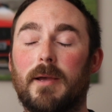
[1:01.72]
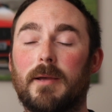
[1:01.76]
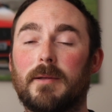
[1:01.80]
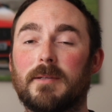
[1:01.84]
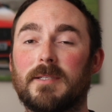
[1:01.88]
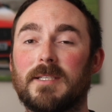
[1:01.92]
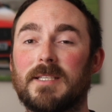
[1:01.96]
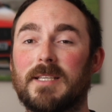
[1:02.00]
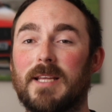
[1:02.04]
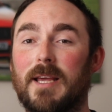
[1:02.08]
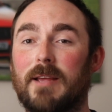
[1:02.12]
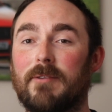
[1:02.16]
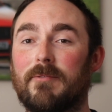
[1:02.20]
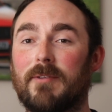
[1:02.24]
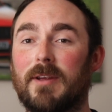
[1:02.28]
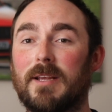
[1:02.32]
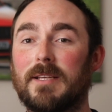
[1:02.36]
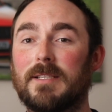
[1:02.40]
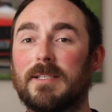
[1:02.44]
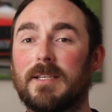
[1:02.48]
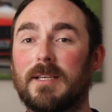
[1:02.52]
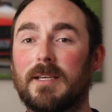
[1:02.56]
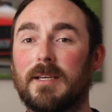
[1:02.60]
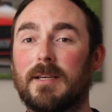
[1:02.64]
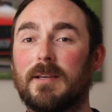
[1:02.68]
to take
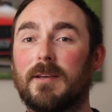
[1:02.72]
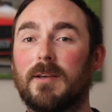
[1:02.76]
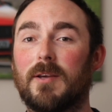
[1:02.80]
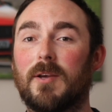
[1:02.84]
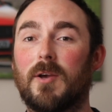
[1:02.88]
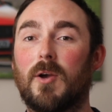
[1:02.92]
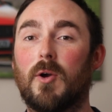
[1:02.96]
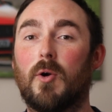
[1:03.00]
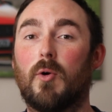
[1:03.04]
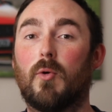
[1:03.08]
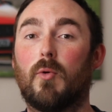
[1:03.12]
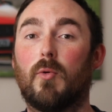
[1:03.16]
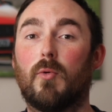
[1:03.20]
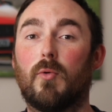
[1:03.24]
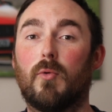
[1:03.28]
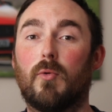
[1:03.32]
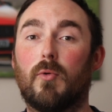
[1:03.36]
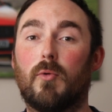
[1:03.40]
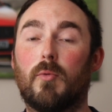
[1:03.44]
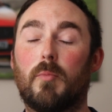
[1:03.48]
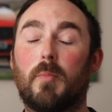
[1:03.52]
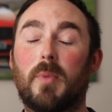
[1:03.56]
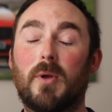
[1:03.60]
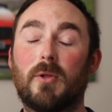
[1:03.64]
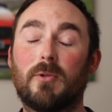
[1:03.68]
racing,
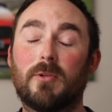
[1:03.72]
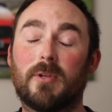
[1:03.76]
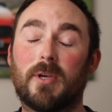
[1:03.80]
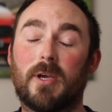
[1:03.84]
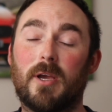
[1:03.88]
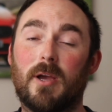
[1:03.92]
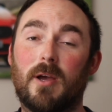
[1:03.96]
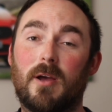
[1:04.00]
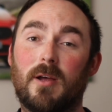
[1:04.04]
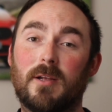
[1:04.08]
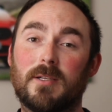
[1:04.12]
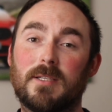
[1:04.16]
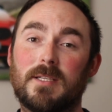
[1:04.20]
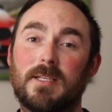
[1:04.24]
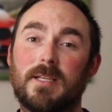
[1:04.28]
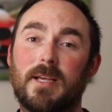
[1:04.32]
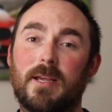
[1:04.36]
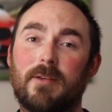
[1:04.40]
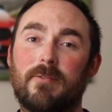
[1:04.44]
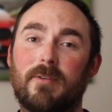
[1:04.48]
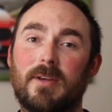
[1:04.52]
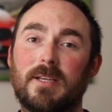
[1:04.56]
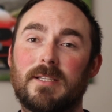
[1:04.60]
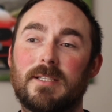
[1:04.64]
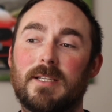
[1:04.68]
or build a car to
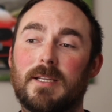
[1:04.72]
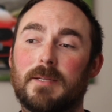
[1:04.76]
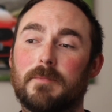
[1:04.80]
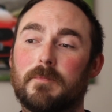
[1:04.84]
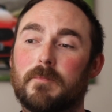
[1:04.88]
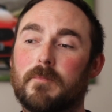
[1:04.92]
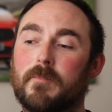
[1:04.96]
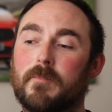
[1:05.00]
take racing.